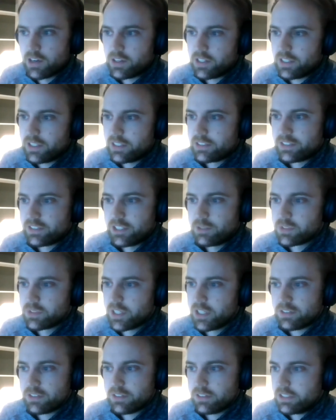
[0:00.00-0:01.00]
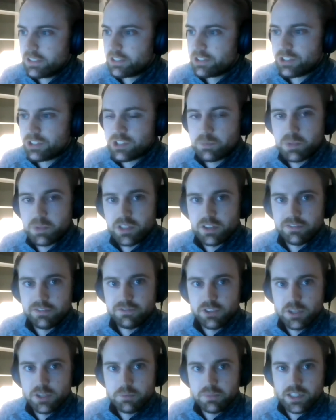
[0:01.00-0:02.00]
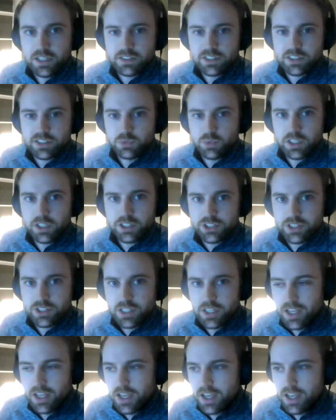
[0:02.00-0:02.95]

It seems like there's just been a flip that's switched.